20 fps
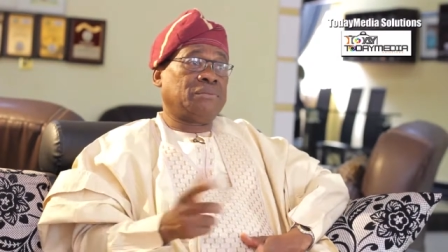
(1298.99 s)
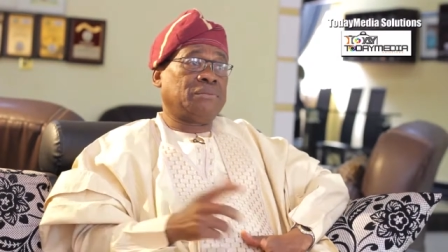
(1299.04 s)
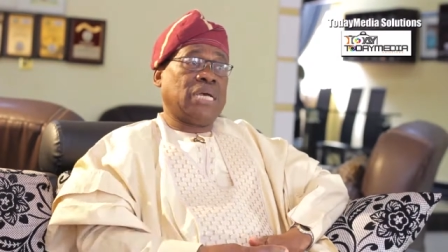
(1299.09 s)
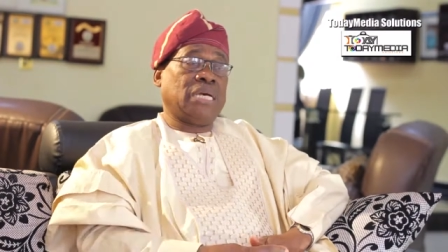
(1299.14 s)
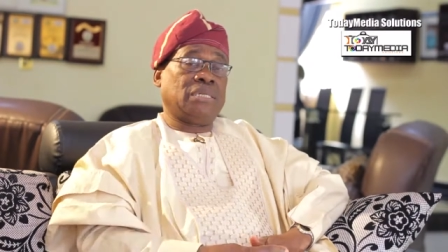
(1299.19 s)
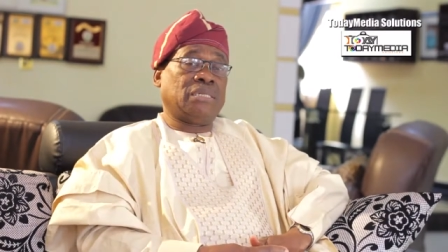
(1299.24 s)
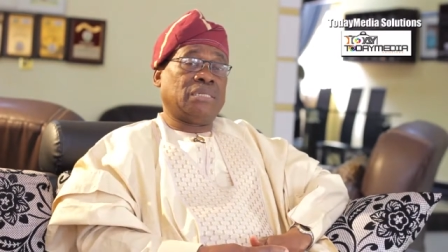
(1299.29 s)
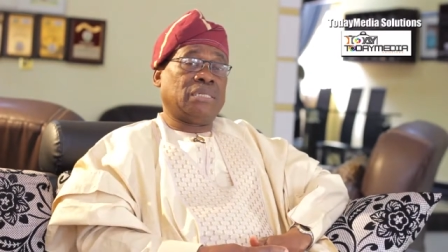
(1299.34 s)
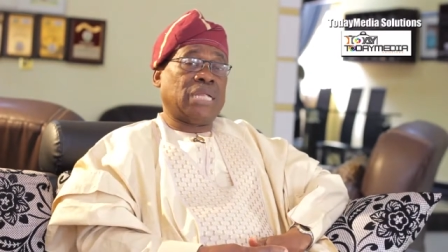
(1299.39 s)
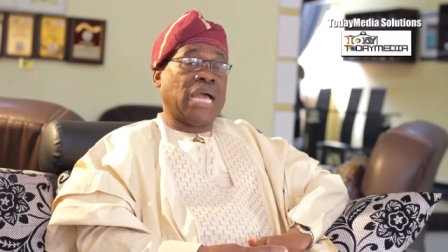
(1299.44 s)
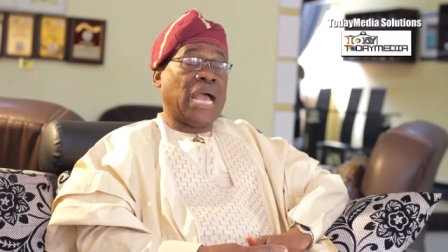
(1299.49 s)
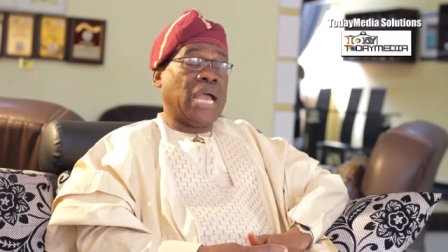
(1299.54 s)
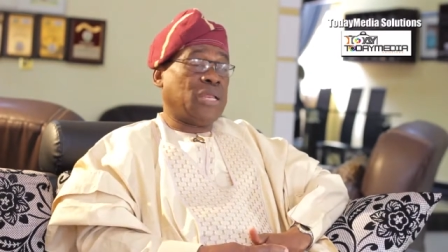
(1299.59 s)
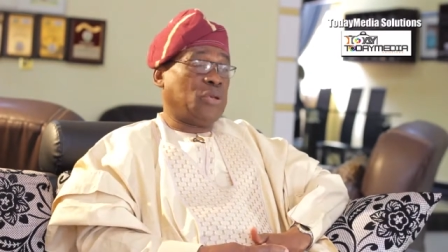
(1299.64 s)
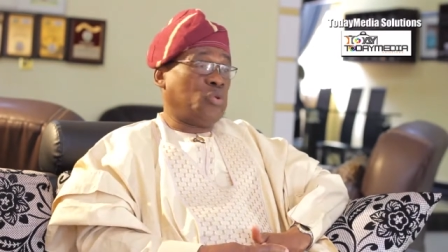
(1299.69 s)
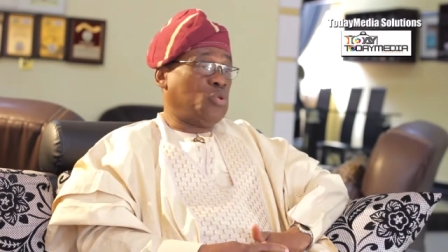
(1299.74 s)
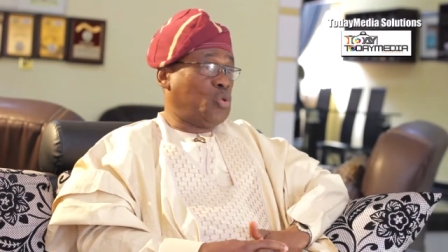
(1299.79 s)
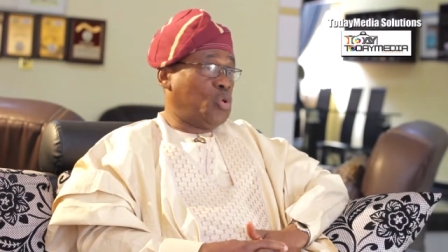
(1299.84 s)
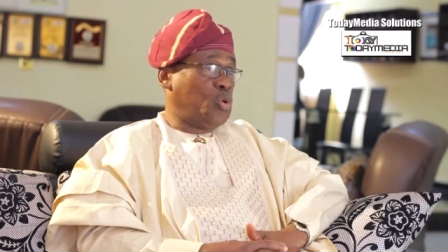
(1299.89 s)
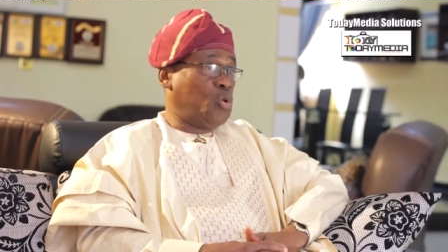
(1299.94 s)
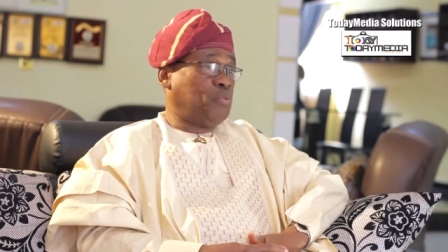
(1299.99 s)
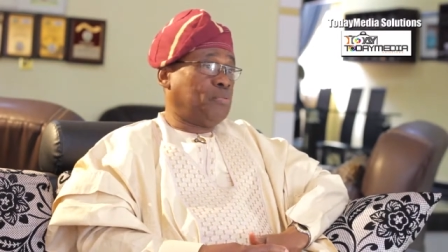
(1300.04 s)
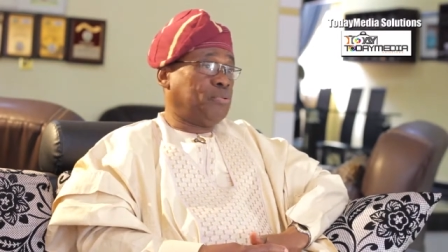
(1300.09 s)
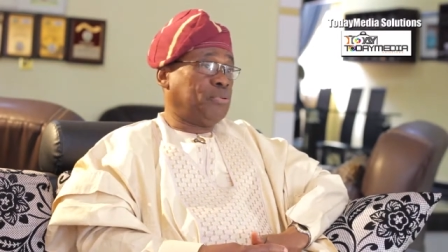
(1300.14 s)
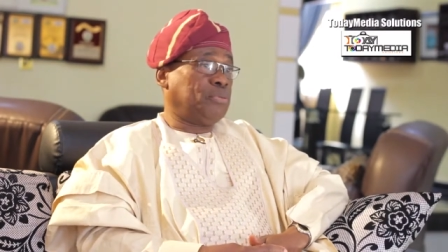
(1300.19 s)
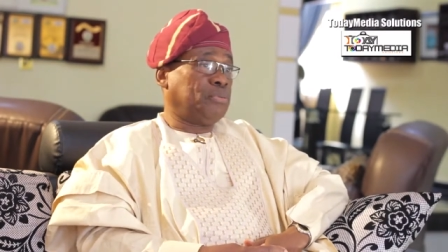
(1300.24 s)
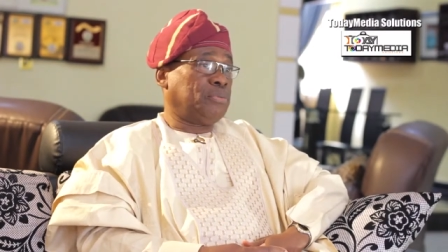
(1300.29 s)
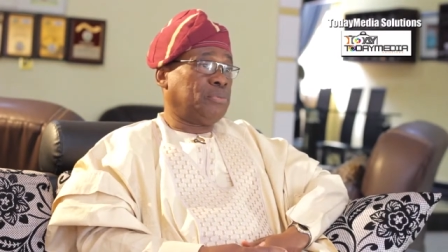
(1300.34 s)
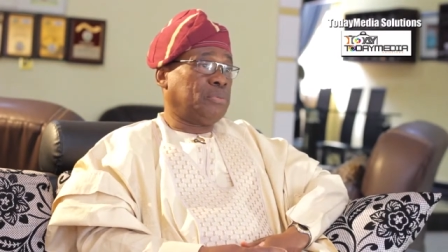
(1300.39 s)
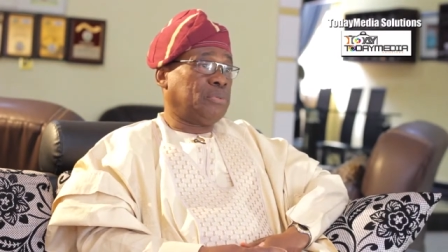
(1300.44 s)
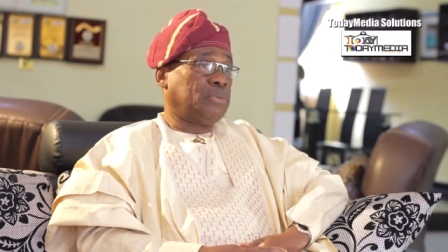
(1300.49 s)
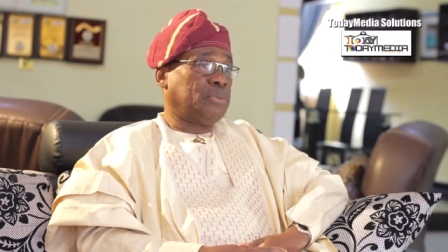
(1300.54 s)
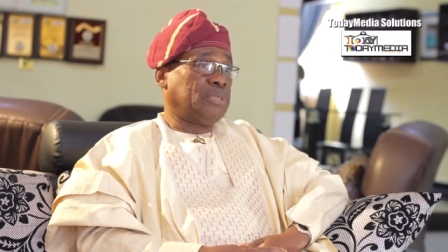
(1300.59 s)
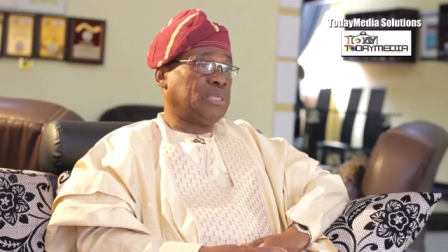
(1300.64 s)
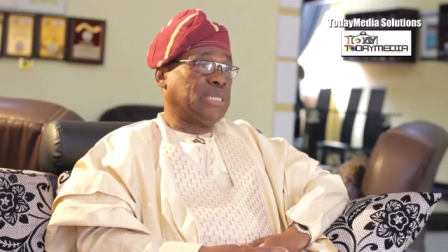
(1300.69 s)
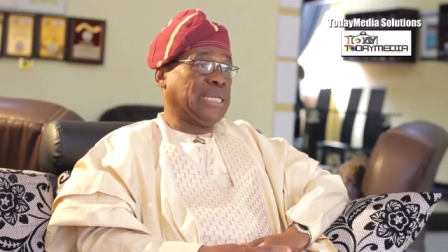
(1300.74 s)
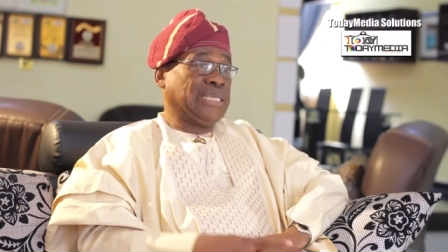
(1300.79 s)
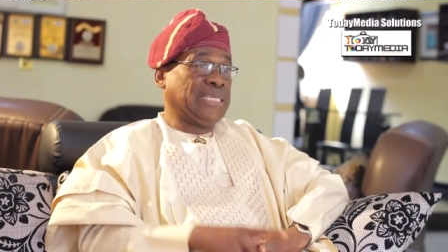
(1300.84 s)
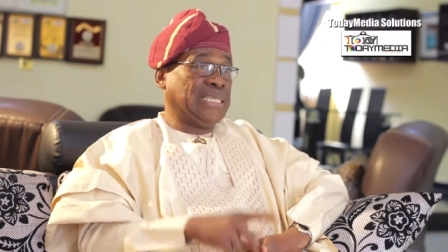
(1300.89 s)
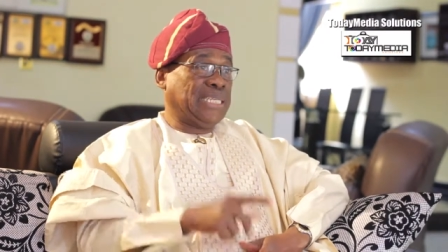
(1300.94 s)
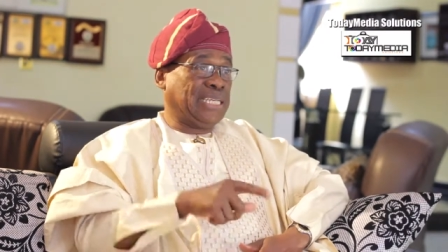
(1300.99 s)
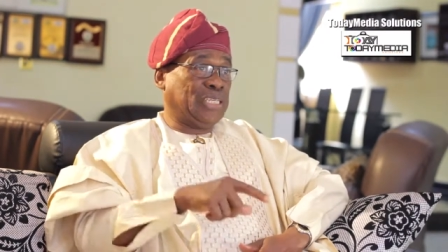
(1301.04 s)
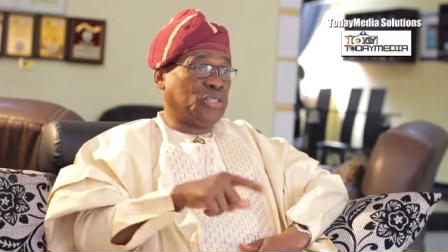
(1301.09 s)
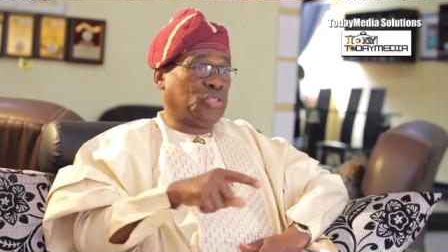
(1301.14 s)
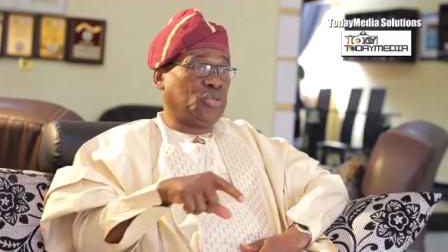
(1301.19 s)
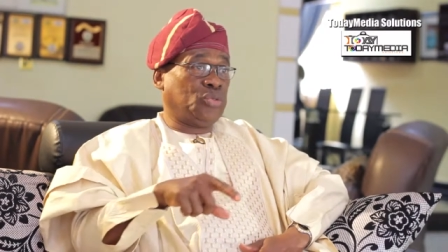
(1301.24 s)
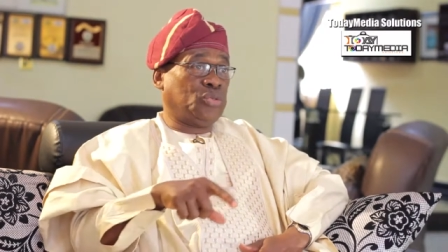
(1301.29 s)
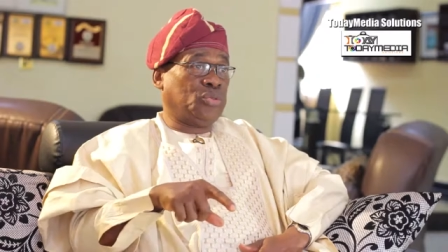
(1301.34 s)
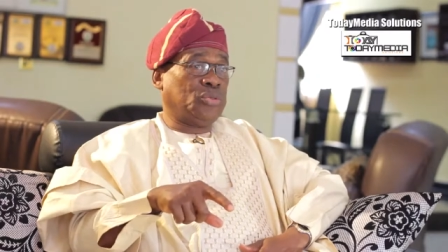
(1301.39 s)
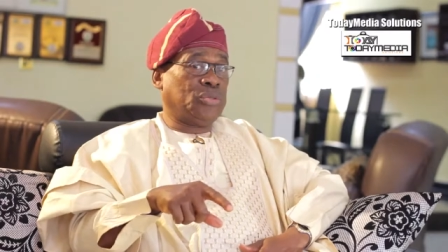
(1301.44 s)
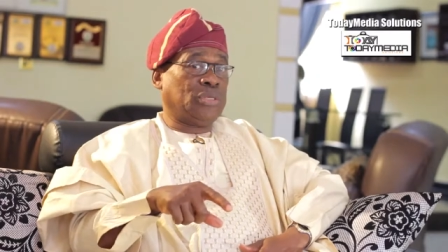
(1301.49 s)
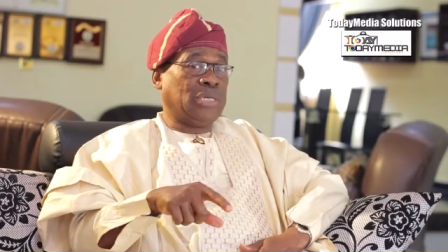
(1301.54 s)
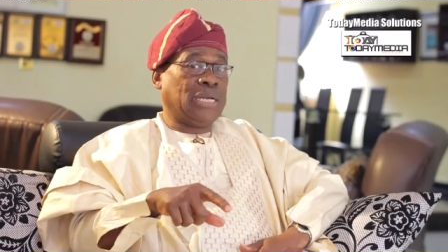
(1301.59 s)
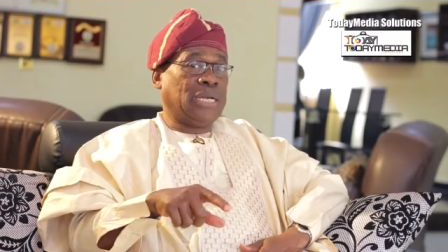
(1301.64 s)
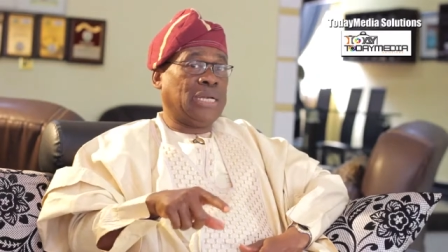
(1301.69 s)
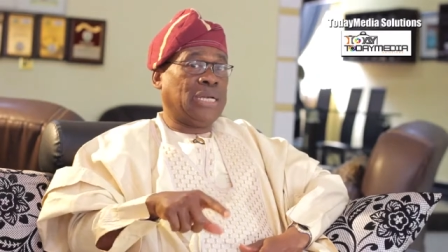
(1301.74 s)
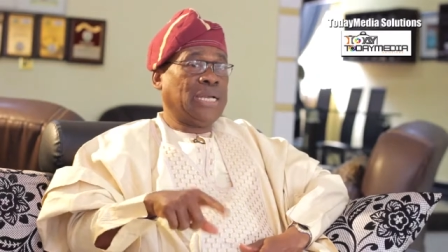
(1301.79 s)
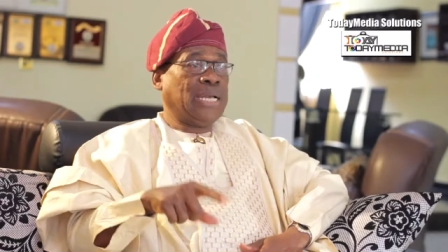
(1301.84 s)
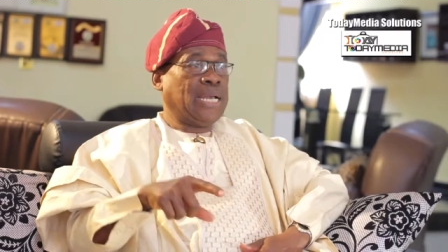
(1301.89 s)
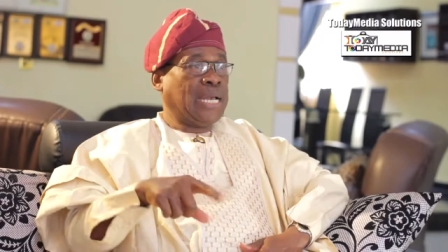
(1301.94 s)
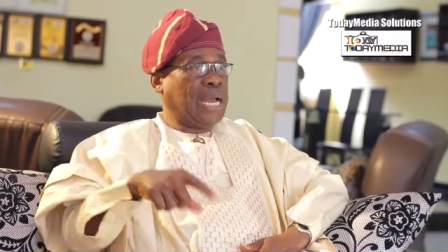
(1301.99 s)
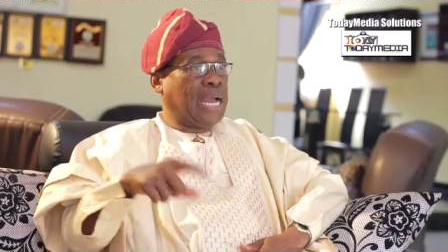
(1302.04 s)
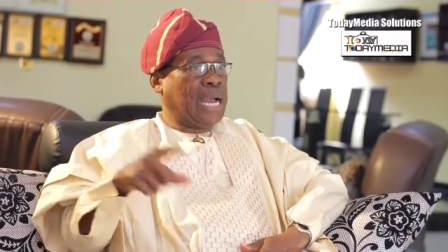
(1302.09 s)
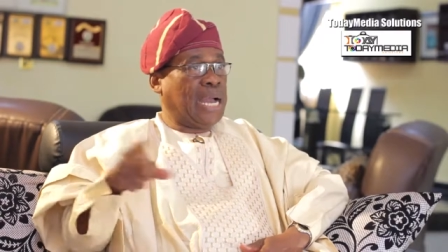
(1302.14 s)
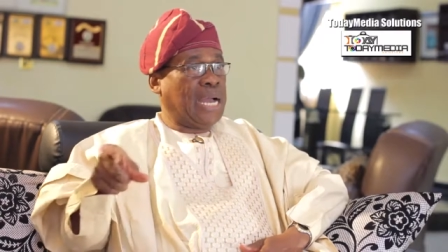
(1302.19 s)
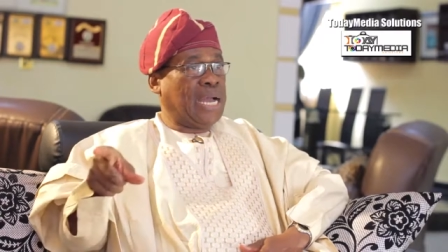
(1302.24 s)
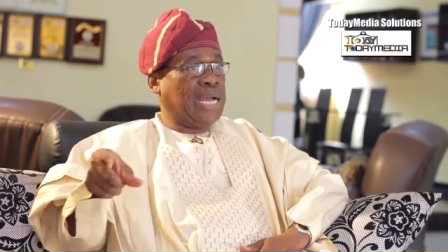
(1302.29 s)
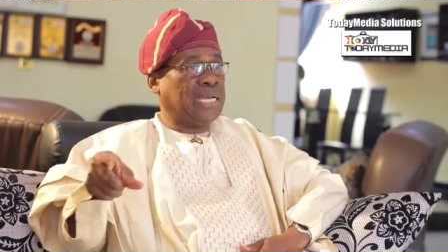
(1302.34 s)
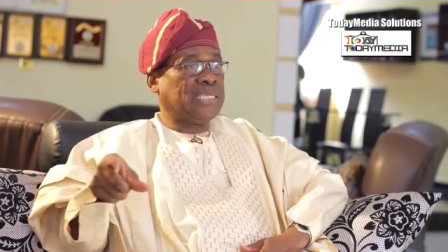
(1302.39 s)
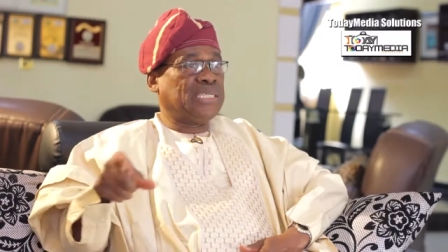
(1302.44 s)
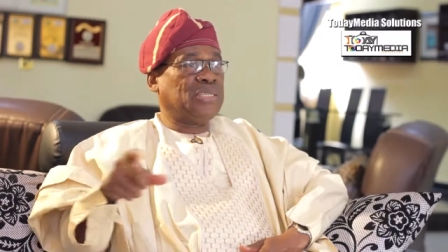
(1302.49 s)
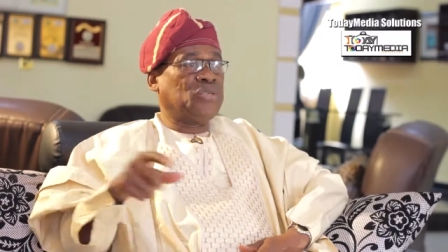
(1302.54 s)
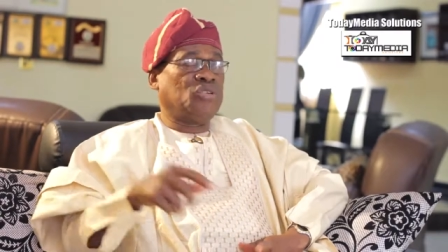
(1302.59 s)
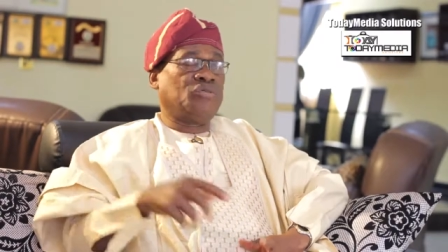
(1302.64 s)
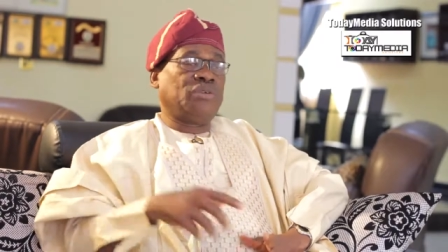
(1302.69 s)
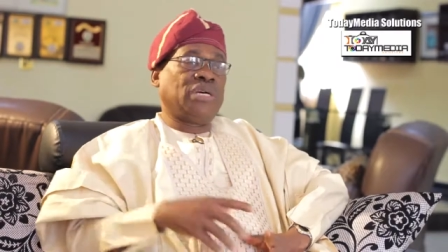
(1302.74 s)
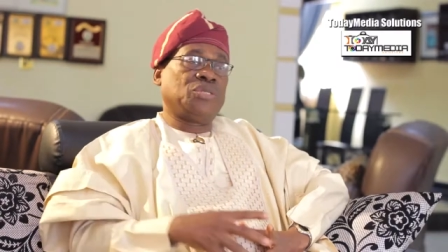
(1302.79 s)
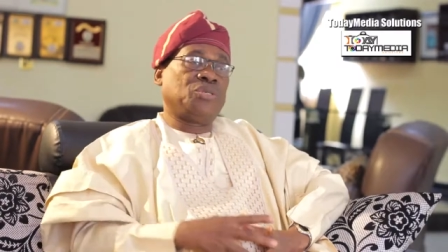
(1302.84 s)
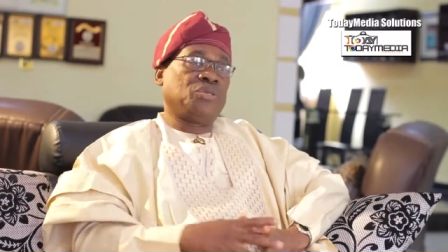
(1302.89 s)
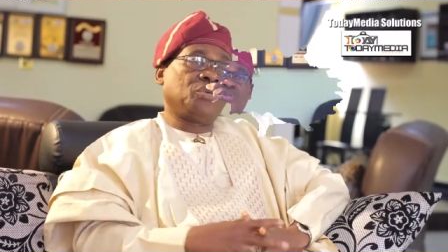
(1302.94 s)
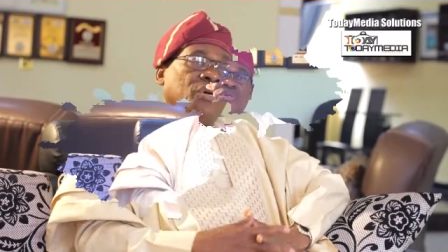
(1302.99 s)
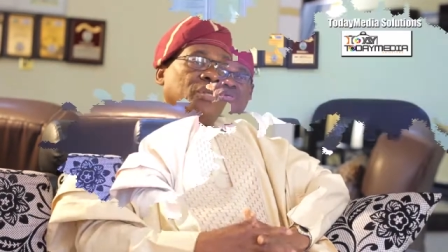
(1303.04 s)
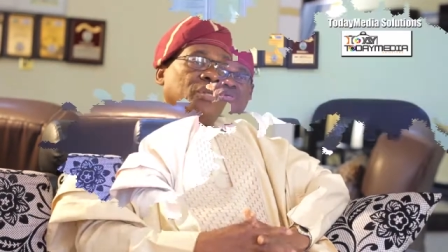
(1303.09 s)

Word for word: And I do hope that they too are handing over to